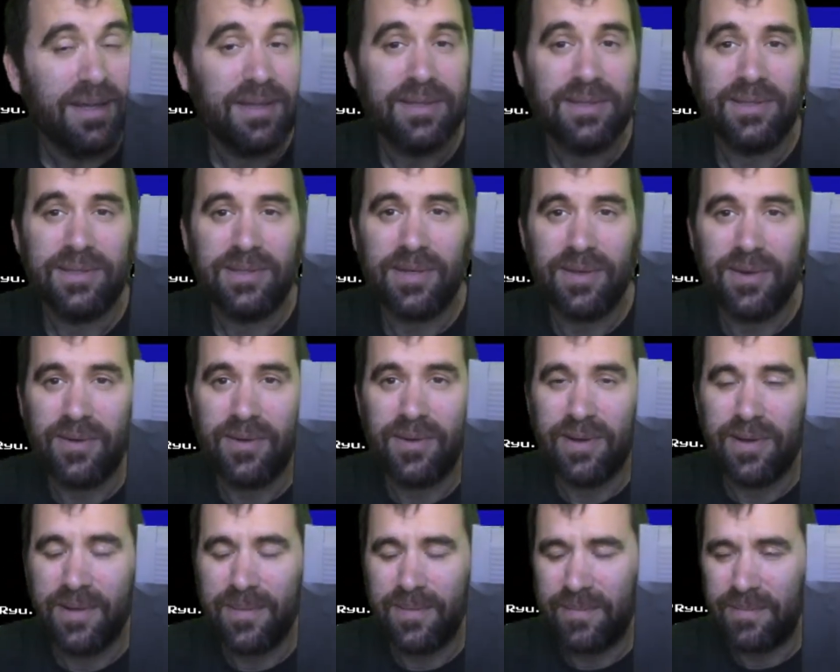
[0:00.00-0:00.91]

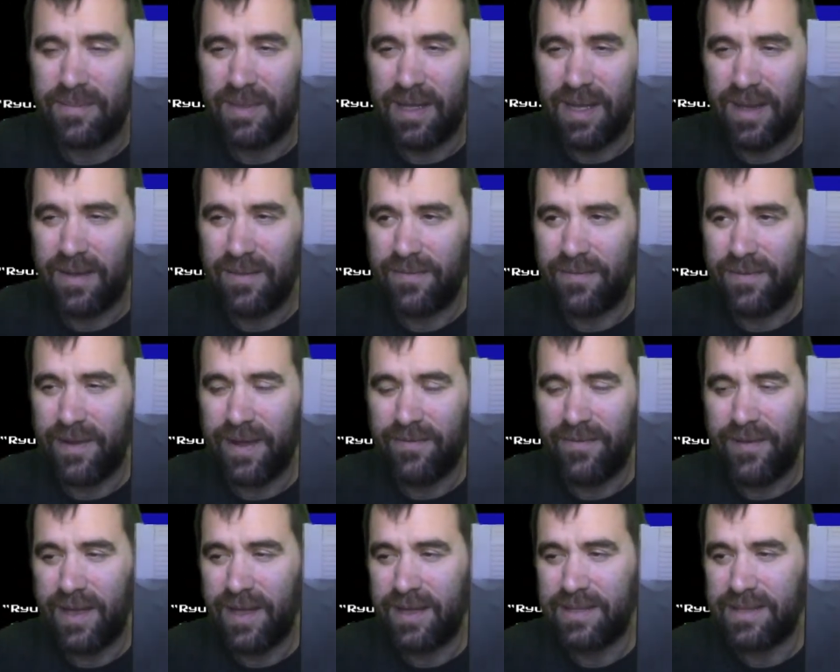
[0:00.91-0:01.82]
So yeah,
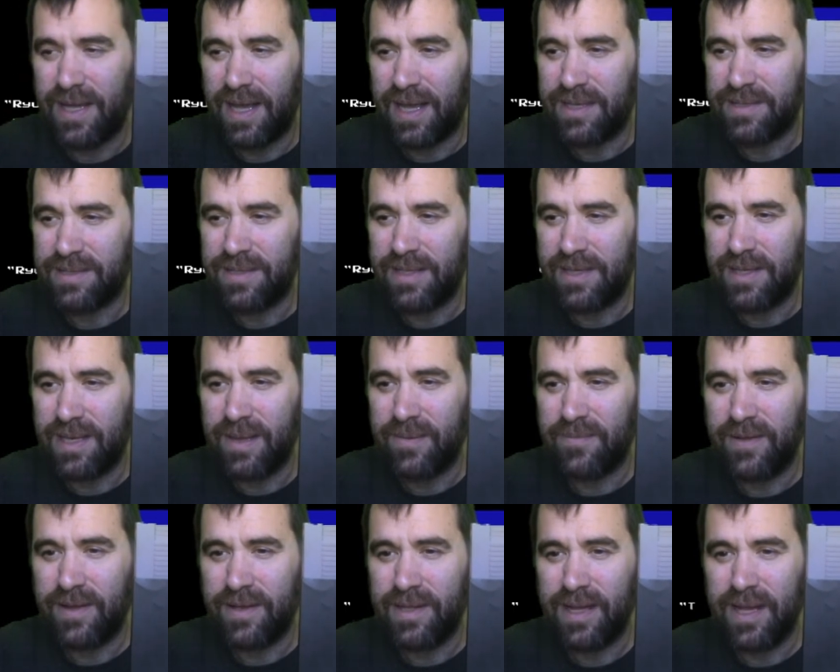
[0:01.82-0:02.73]
fantastic
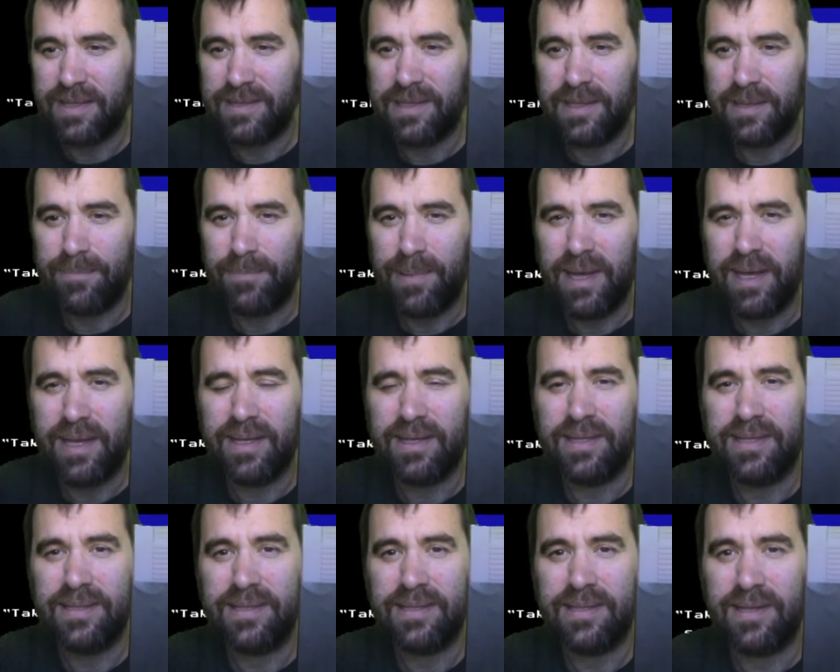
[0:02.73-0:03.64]
game, fantastic
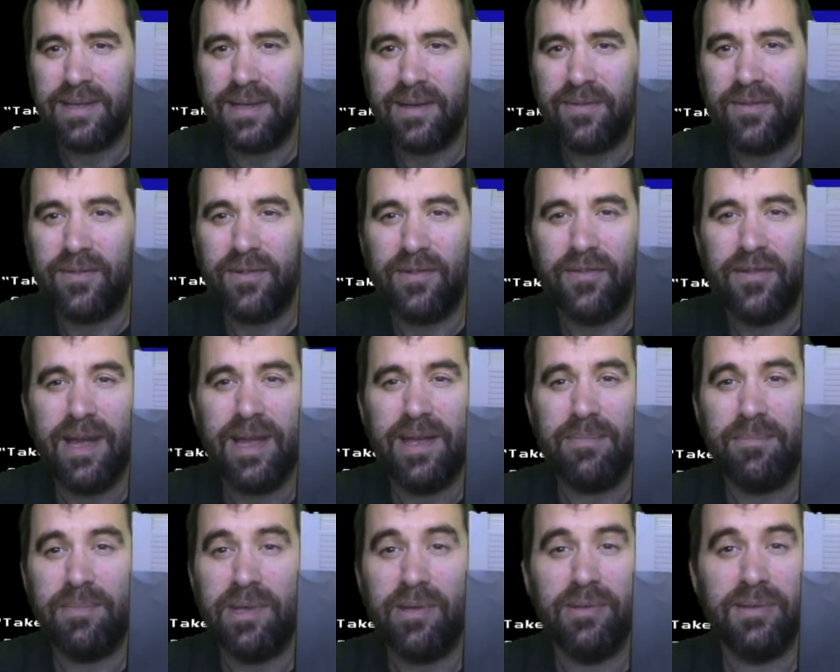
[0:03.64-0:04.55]
pace,
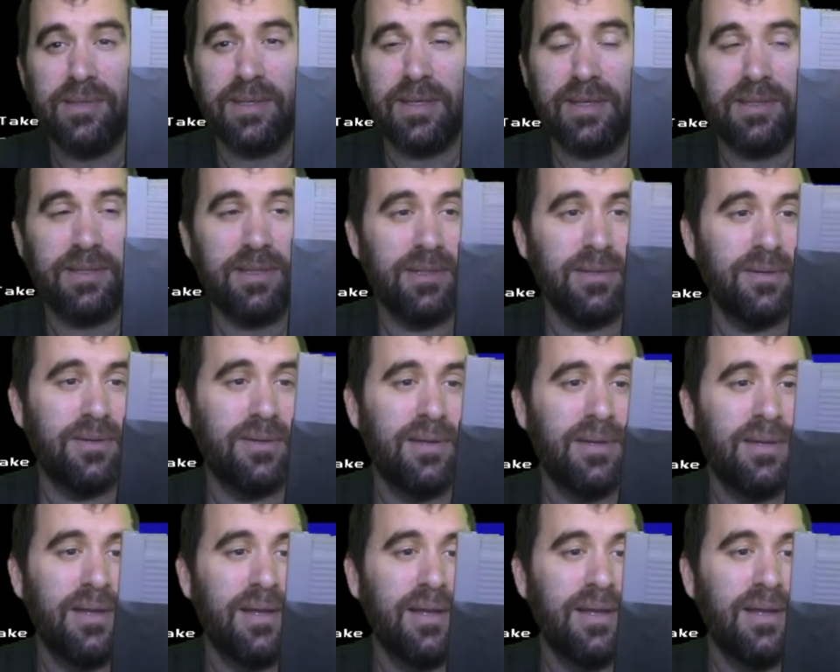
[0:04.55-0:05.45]
great music too.
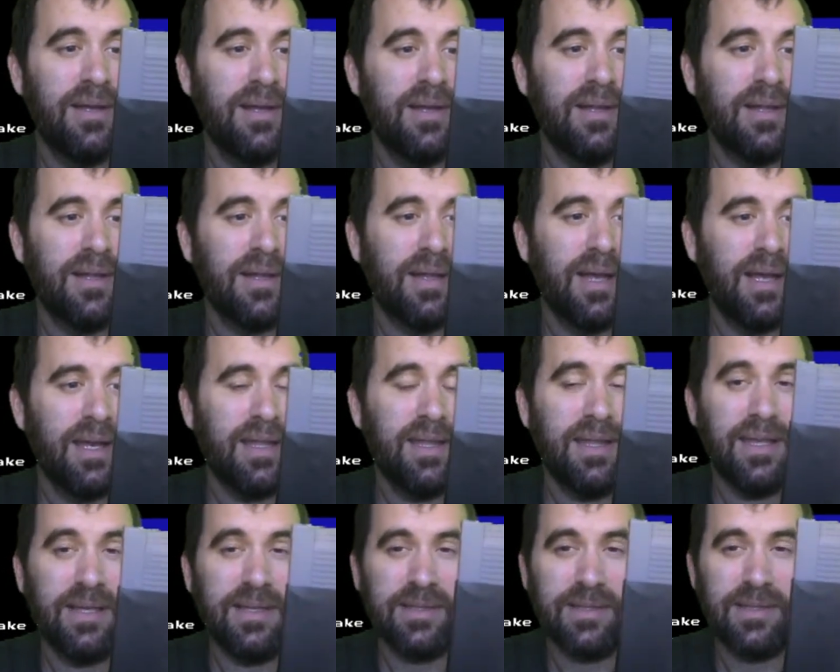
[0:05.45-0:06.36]
A lot
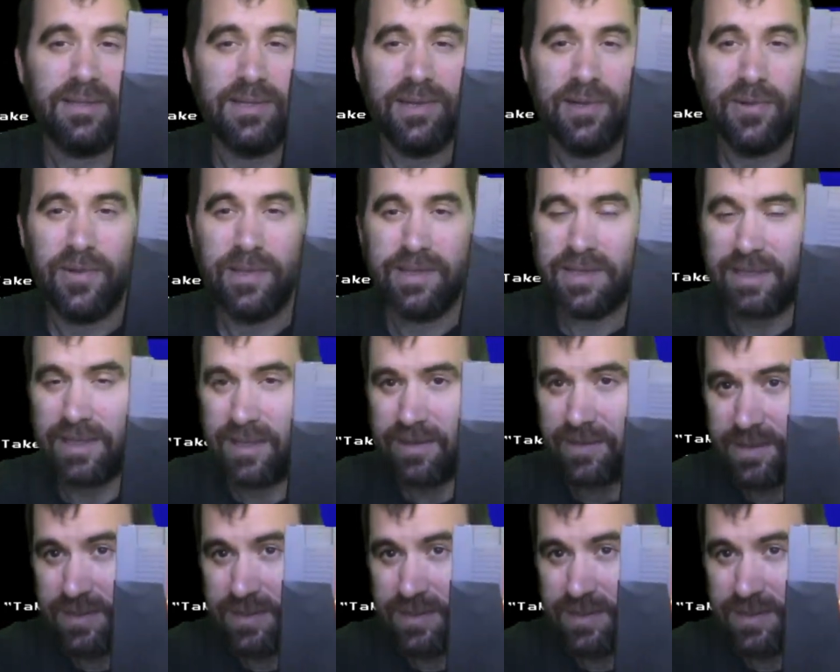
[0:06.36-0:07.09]
of these tunes in here